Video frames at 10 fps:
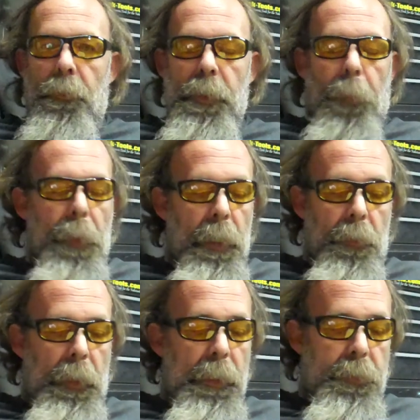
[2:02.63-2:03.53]
I wish my
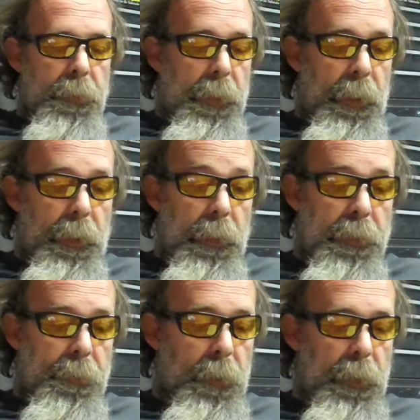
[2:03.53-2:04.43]
garage was like
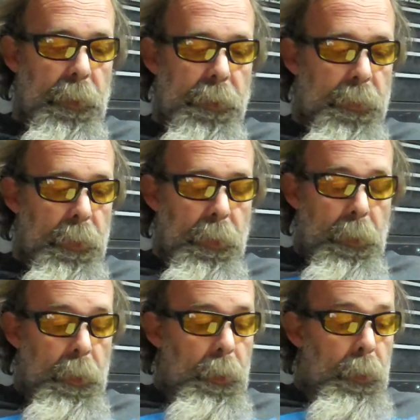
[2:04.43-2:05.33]
his. Well, he is
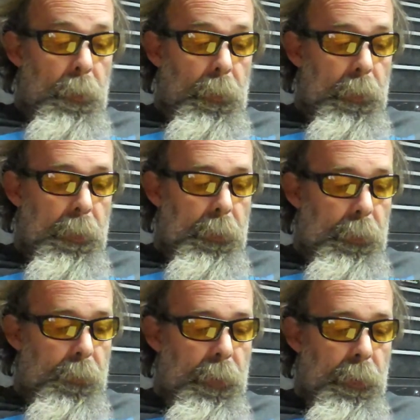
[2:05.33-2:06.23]

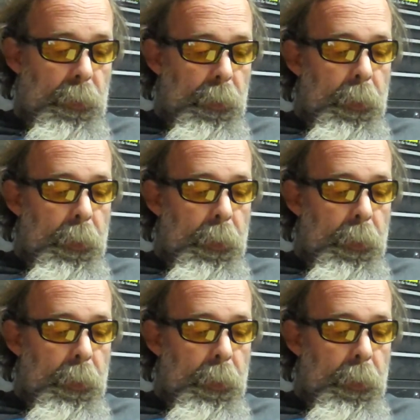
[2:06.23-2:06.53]
unreal.